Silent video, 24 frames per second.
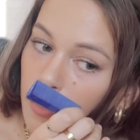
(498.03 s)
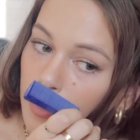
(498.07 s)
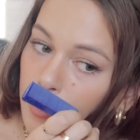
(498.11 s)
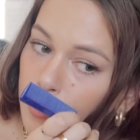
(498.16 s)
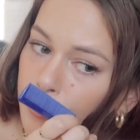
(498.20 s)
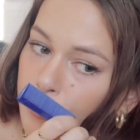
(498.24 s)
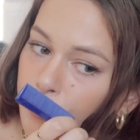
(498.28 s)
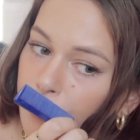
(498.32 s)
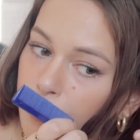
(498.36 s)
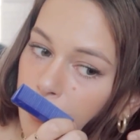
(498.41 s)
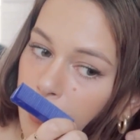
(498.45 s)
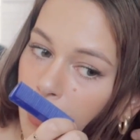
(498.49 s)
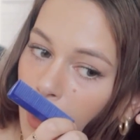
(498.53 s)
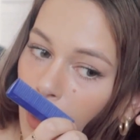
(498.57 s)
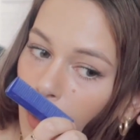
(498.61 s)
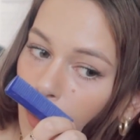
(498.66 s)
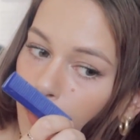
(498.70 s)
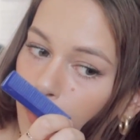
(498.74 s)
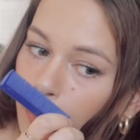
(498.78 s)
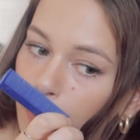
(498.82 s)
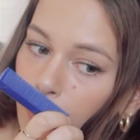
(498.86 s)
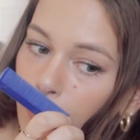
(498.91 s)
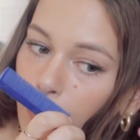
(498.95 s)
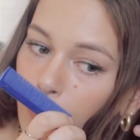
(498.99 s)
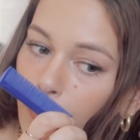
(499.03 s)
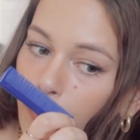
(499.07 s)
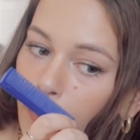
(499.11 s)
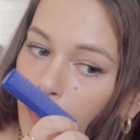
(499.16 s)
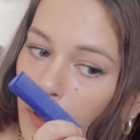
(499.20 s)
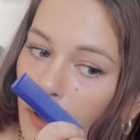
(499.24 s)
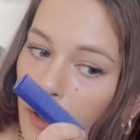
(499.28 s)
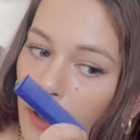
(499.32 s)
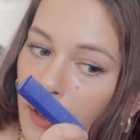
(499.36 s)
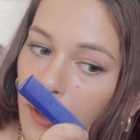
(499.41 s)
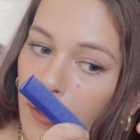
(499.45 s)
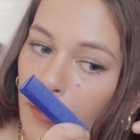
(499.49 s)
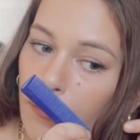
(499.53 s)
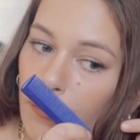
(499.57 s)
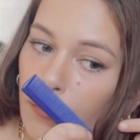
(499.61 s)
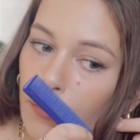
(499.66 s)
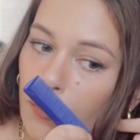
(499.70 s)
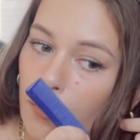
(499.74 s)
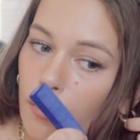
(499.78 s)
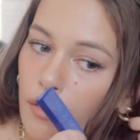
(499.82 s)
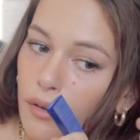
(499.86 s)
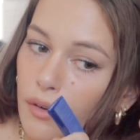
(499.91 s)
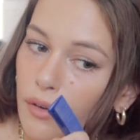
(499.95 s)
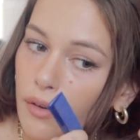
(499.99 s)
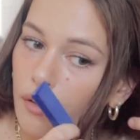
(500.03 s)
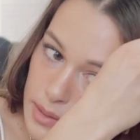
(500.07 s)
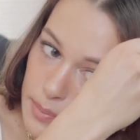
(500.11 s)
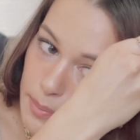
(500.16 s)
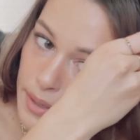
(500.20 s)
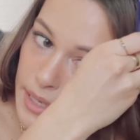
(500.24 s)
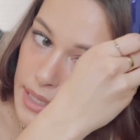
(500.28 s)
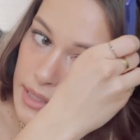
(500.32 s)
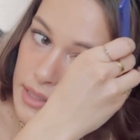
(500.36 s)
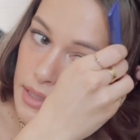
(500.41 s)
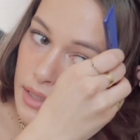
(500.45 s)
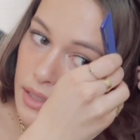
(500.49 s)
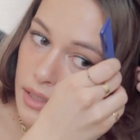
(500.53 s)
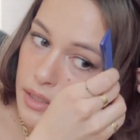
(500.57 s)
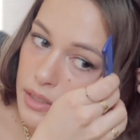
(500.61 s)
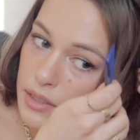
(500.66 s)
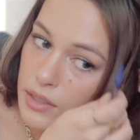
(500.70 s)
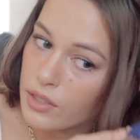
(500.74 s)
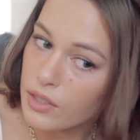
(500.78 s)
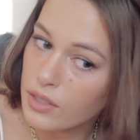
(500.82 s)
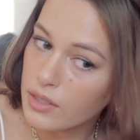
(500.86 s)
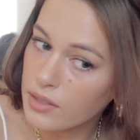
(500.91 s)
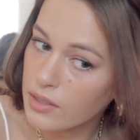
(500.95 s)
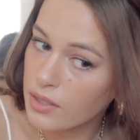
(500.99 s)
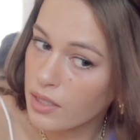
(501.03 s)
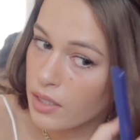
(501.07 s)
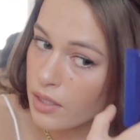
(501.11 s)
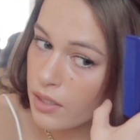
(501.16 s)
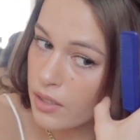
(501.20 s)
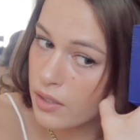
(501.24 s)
Or scalp or whatever. It's basically just